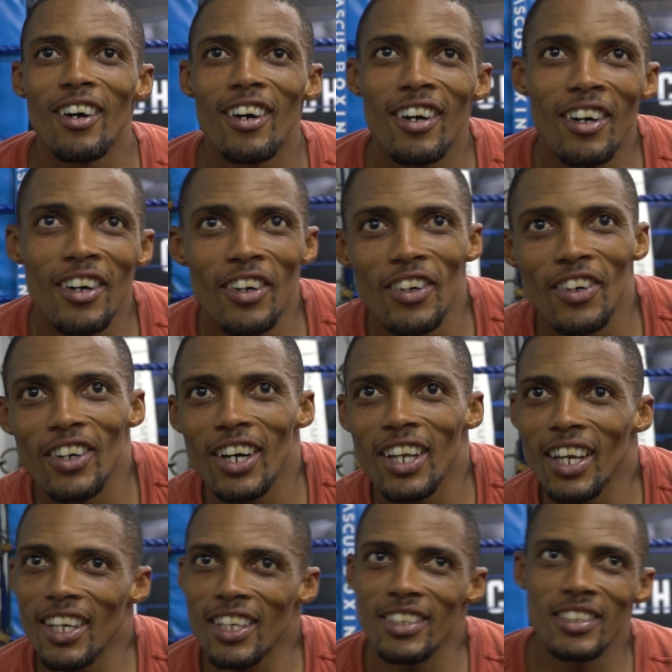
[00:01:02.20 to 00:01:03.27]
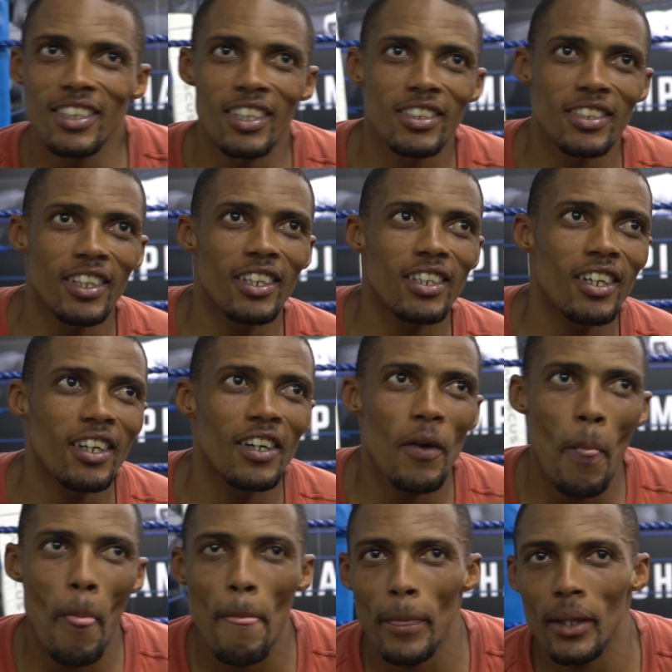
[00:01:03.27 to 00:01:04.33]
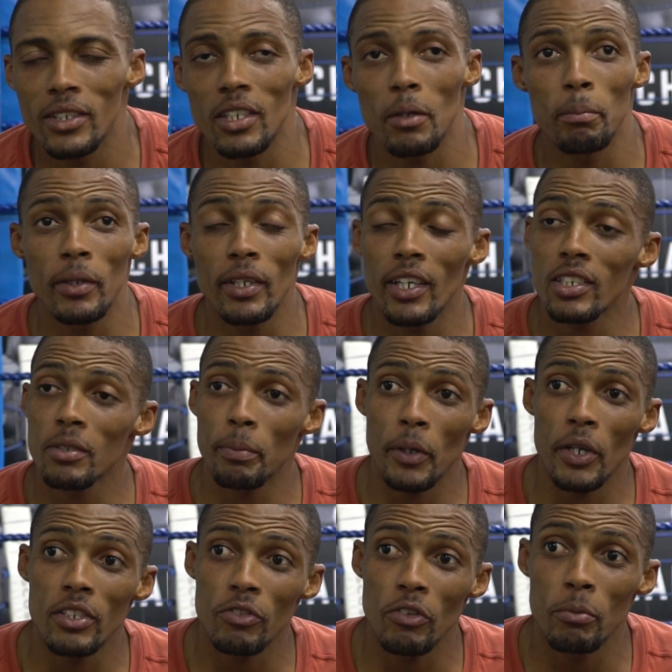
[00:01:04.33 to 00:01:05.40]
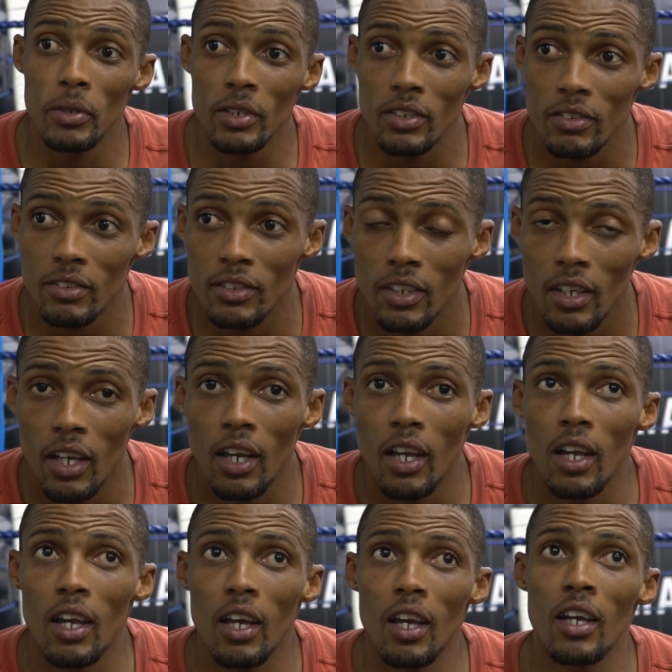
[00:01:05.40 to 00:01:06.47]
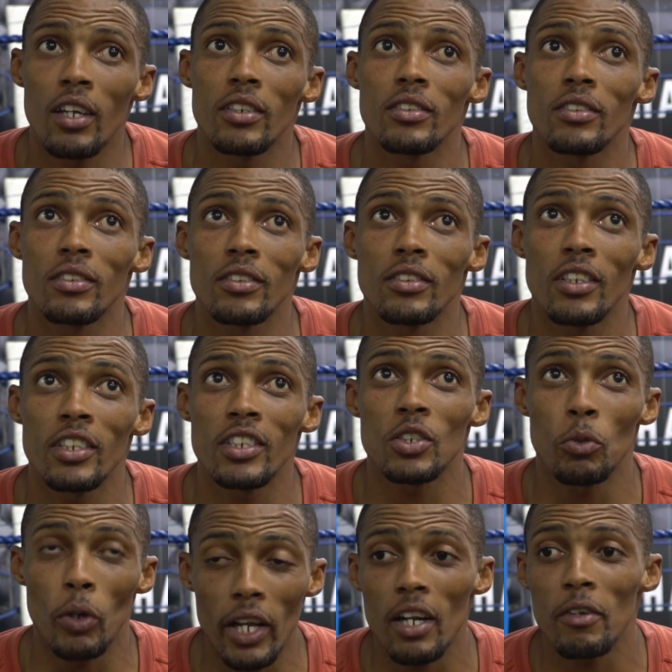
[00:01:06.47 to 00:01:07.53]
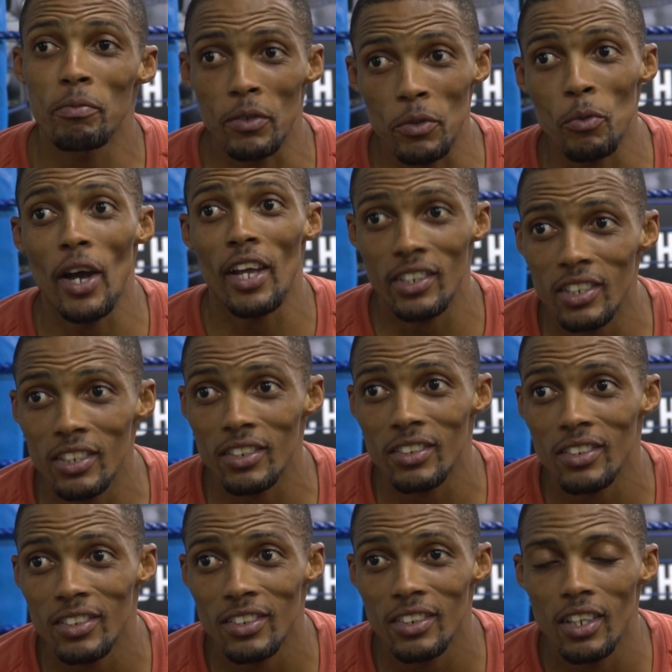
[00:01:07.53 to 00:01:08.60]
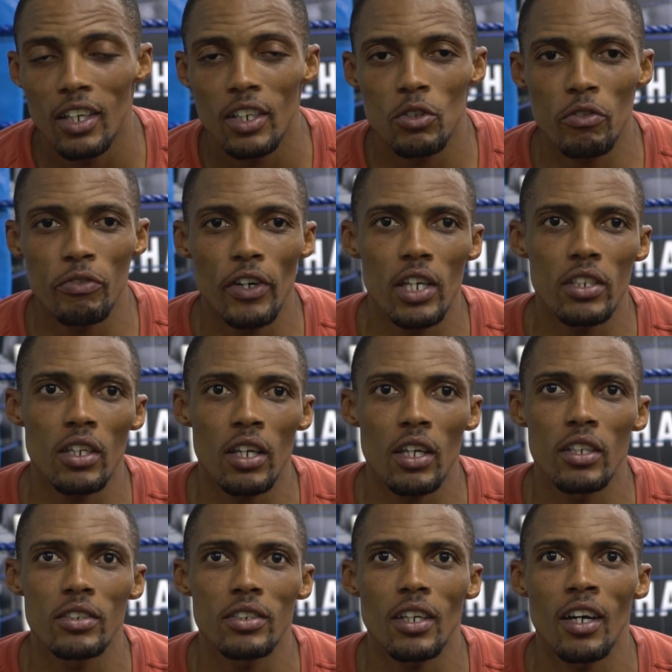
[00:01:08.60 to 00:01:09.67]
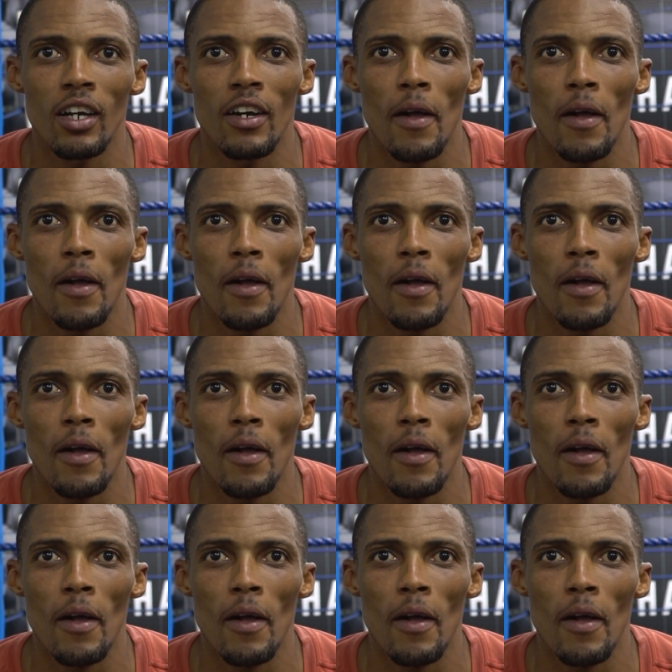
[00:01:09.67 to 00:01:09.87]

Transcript: All I can say is that it's a big experience for me, and it's what I've been wanting, to fight against